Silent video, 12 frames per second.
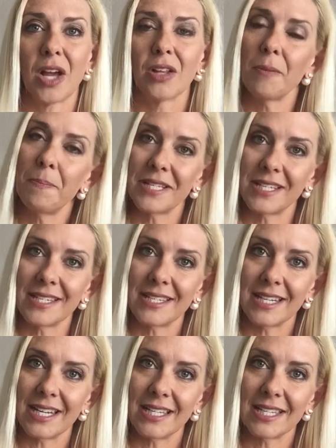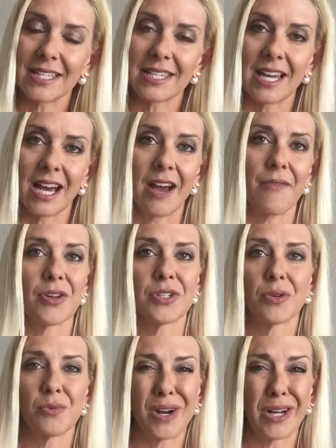Olympic distance. I've
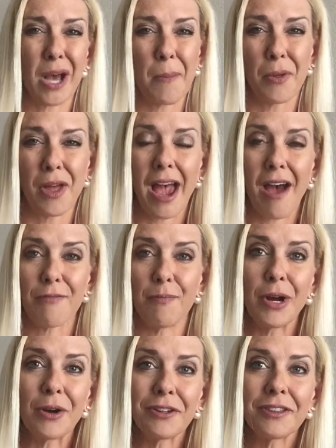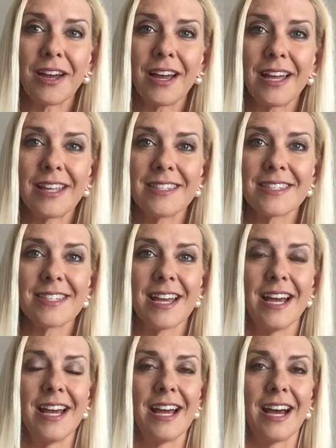also run a couple of half marathons.
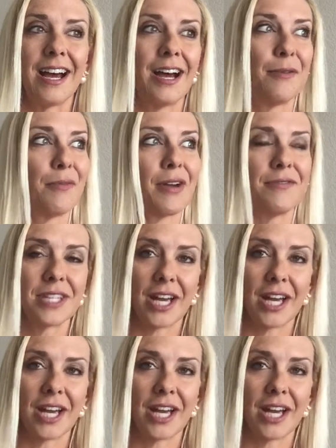I've